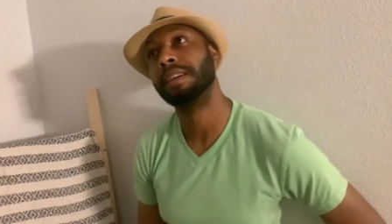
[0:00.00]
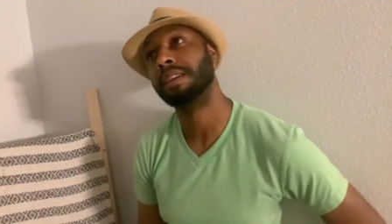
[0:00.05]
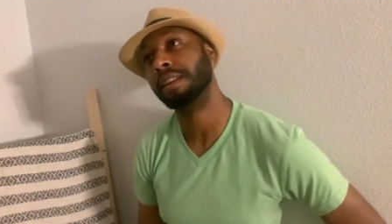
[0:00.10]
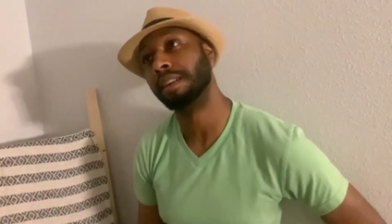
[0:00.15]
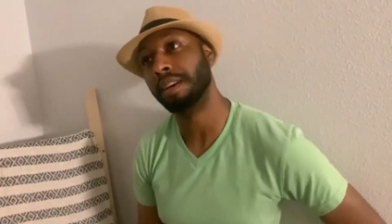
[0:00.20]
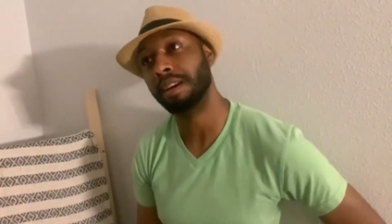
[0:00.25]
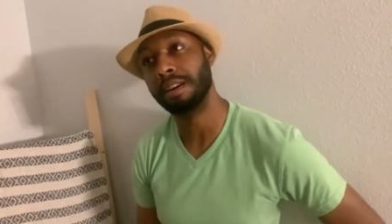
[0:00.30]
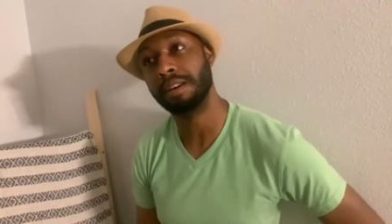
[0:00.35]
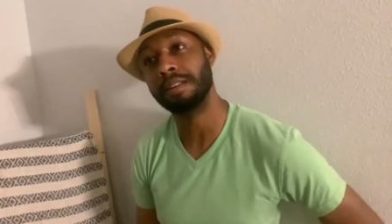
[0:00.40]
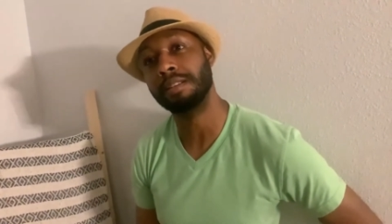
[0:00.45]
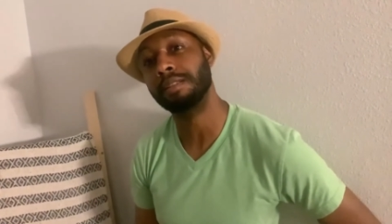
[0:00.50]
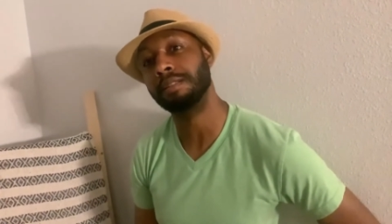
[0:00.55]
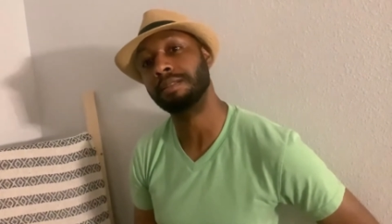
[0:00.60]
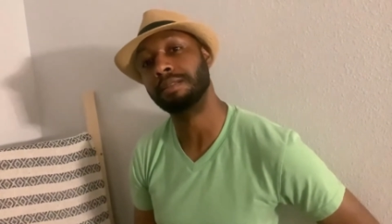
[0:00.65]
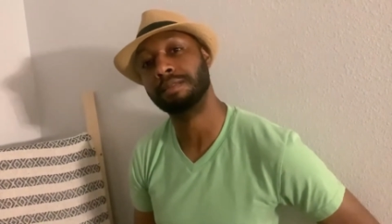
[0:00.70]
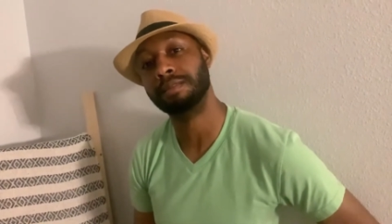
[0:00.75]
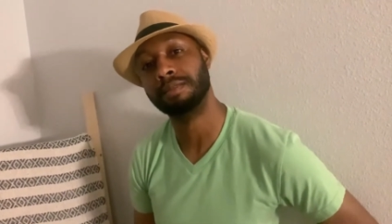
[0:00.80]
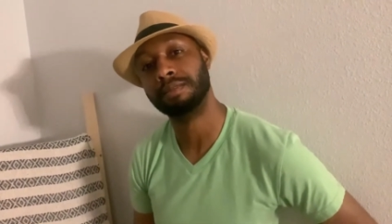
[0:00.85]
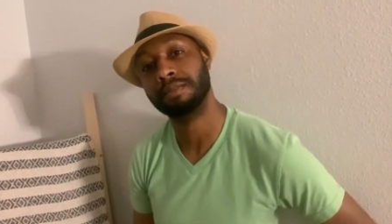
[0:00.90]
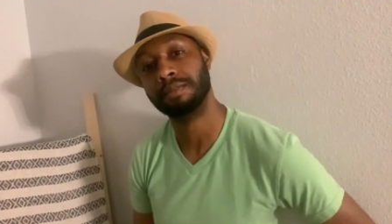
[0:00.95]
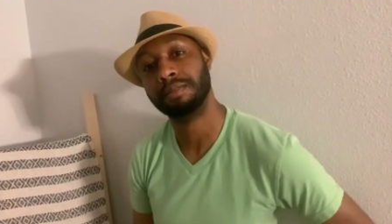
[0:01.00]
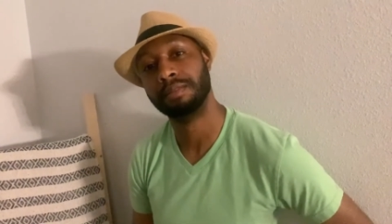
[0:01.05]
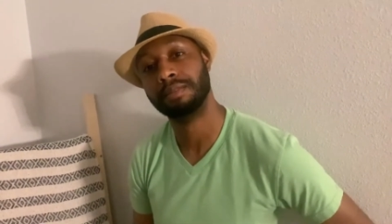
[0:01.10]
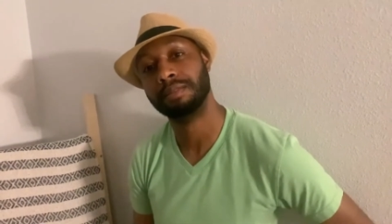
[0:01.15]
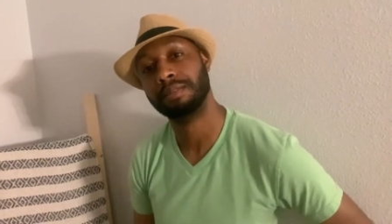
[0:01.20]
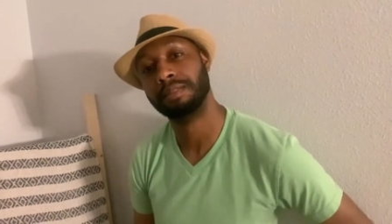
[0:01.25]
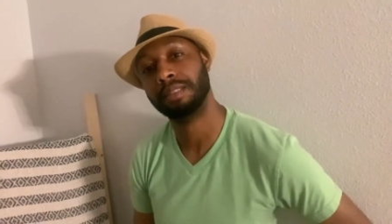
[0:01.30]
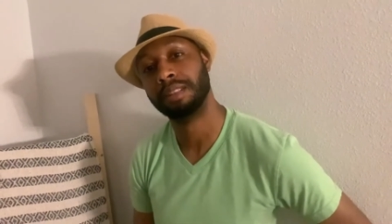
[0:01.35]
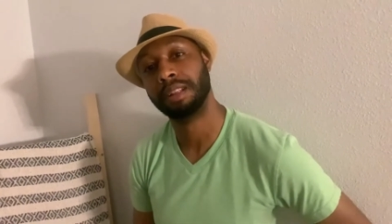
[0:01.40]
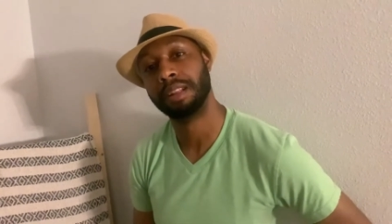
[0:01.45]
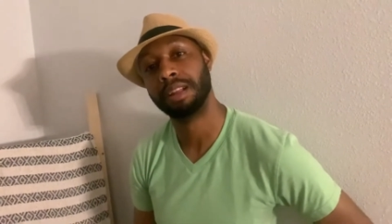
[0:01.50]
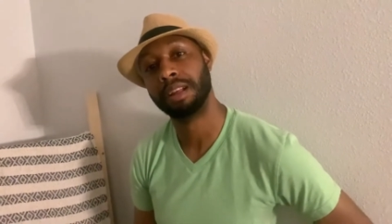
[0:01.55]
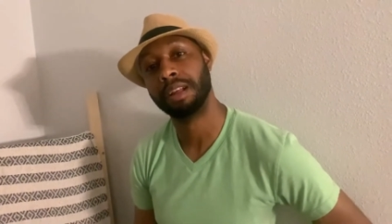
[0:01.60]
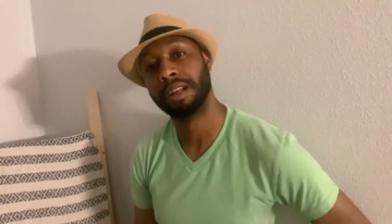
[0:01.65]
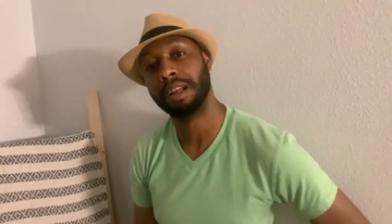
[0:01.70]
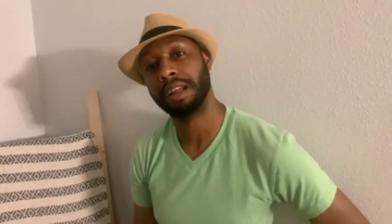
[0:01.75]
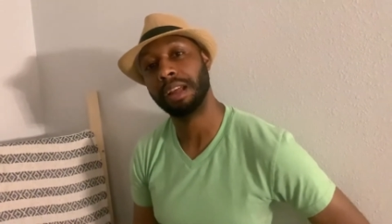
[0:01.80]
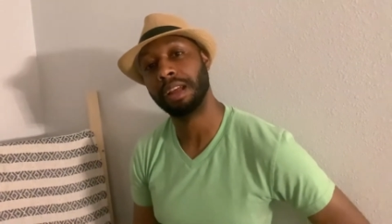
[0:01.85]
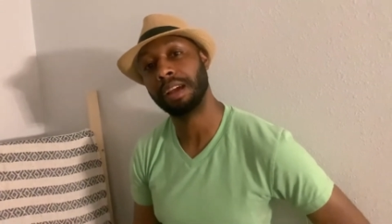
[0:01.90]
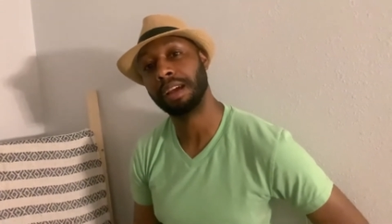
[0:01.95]
No. Are you
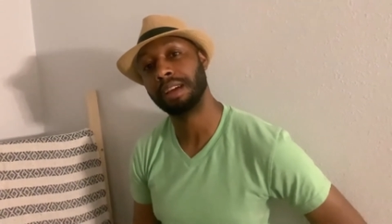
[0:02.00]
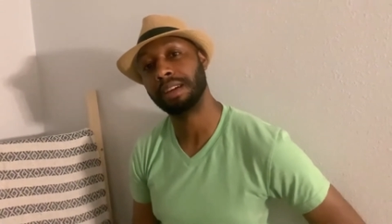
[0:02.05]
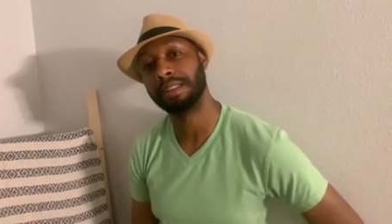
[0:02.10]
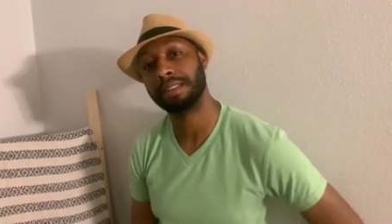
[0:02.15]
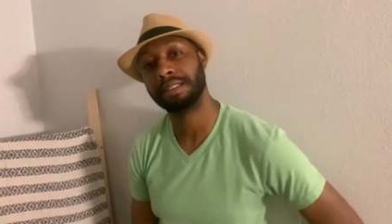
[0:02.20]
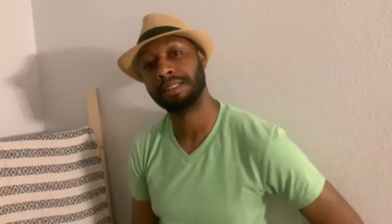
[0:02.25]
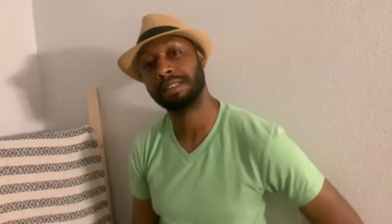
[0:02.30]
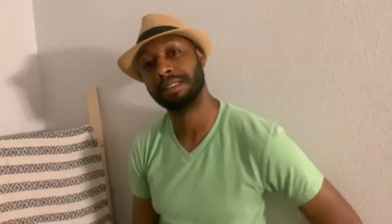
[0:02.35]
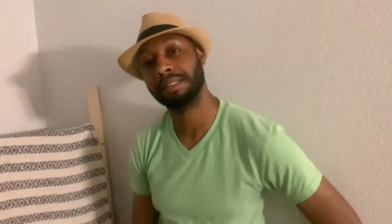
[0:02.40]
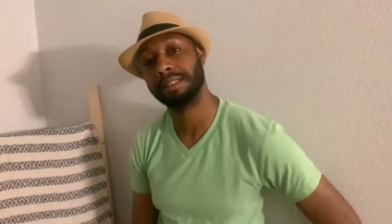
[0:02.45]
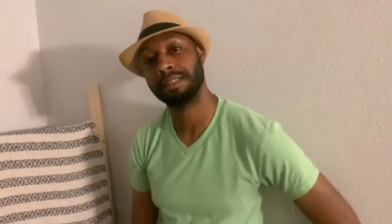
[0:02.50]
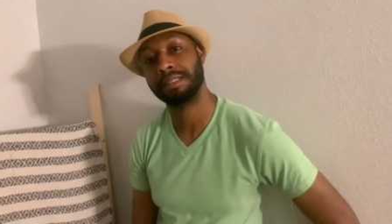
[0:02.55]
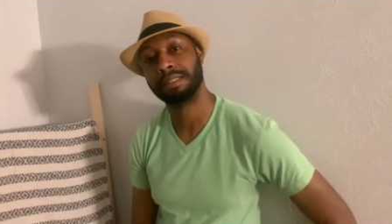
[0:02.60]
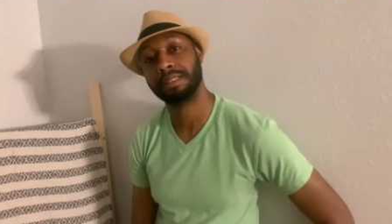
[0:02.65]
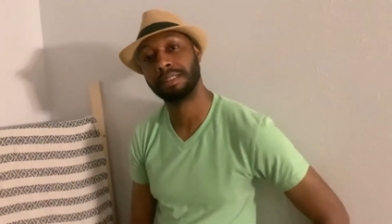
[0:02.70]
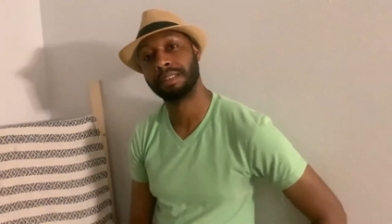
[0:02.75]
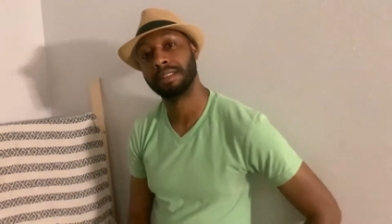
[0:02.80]
serious? Yes. Are you